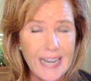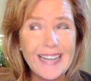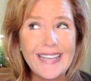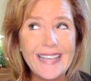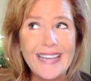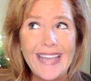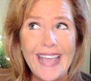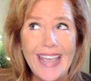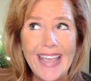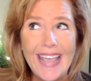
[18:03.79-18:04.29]

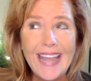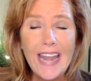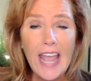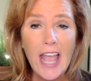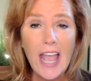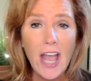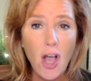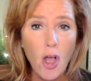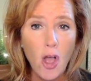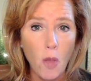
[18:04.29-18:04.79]
can't
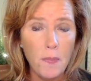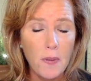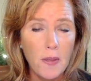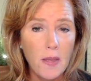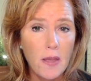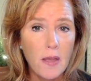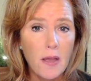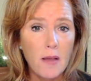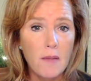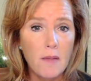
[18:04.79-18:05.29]
help
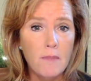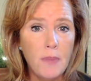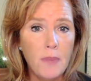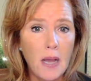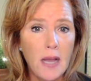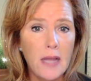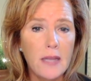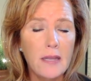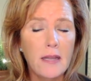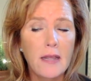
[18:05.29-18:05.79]

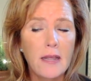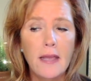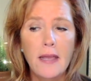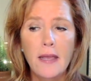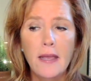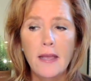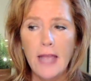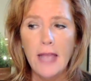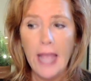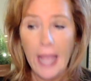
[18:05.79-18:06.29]
but
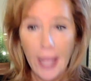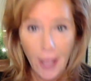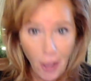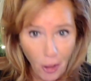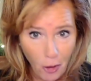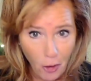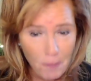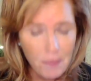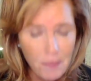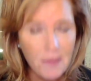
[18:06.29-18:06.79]

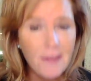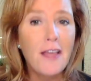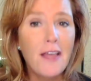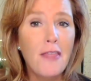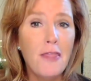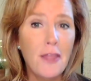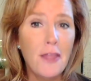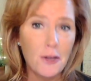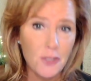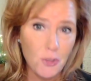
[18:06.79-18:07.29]
help
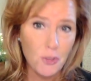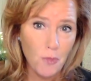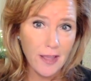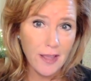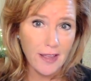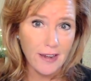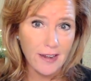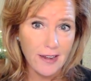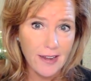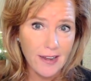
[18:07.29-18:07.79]
their
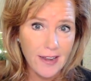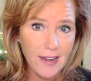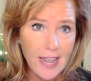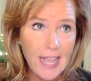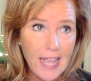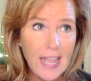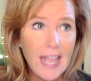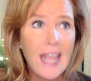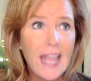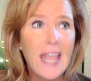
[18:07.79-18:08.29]
twin,
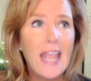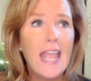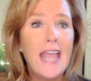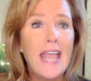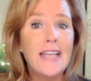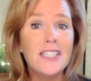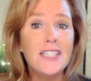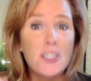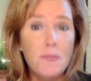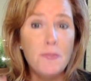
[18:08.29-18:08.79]

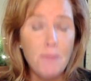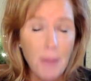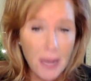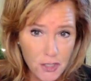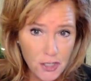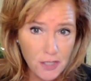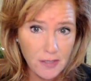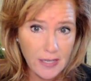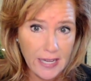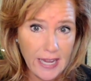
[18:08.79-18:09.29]

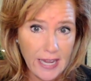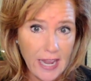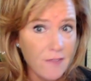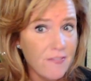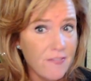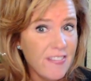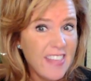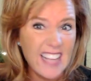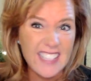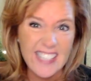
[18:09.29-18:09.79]
especially
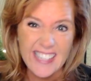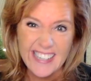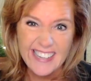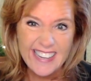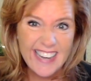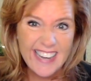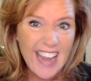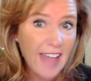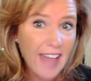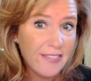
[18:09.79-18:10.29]
if that's
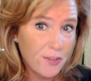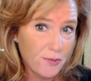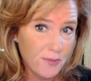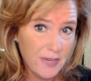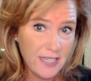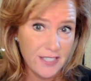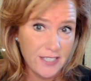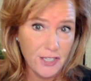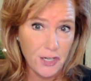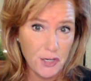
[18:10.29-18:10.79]
not the
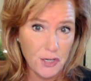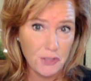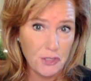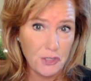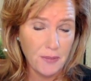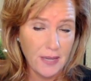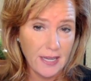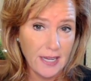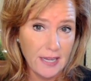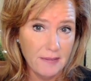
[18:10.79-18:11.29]
reason you're
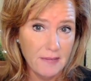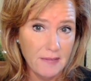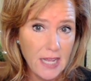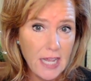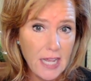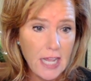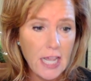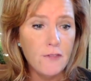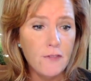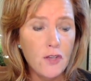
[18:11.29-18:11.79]
doing it.
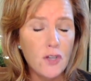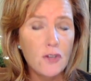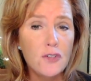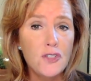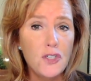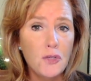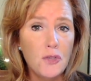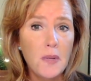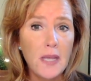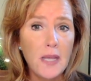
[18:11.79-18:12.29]
If you're
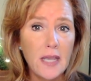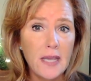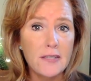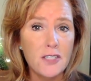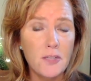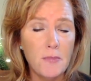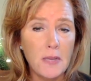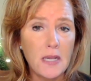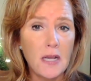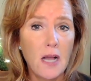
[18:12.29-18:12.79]
doing it
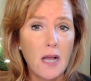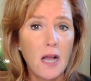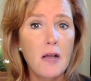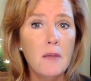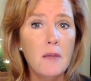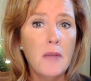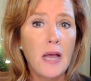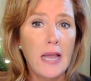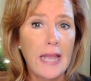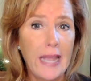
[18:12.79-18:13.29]
to
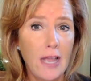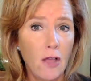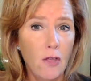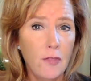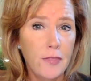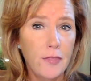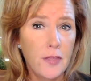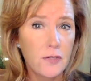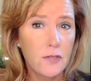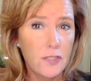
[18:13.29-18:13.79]
become a
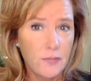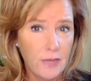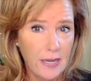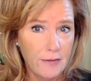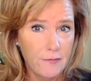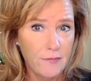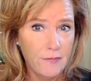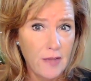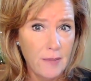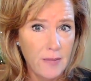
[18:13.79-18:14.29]
healthier
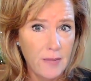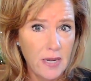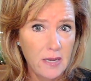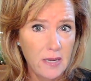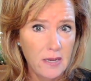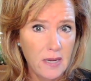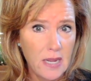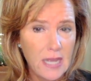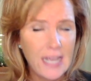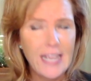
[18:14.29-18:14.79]
divine
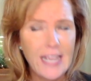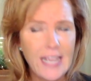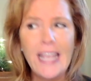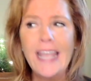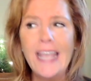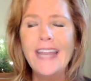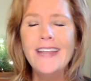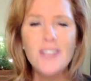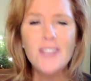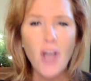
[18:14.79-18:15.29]
feminine,
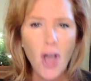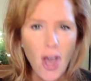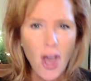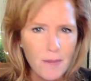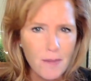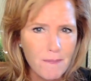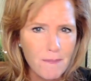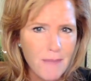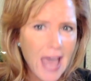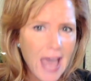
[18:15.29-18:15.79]
it is
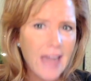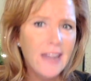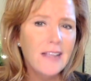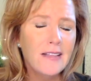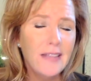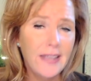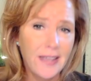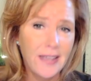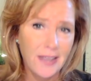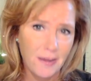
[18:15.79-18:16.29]

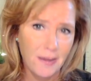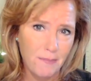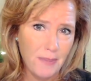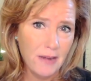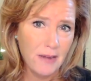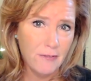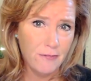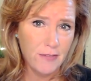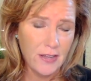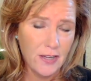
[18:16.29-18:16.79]
automatically going to
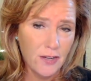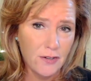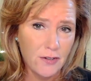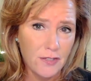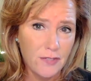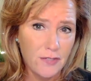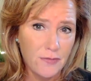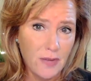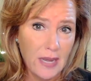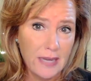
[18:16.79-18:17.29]
benefit your
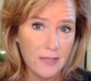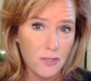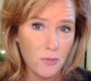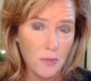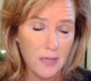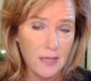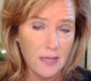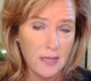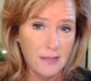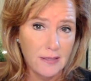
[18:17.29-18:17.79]
divine
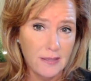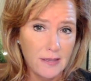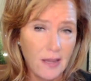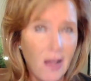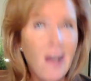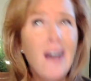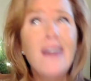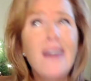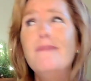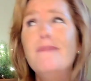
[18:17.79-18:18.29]
twin,
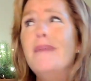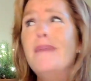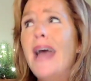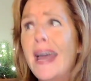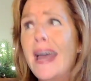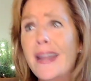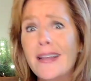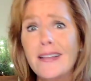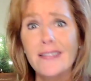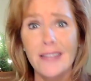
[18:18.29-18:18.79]

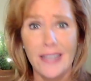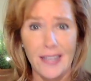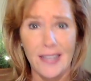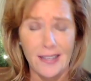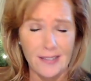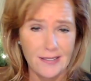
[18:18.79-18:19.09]
automatically.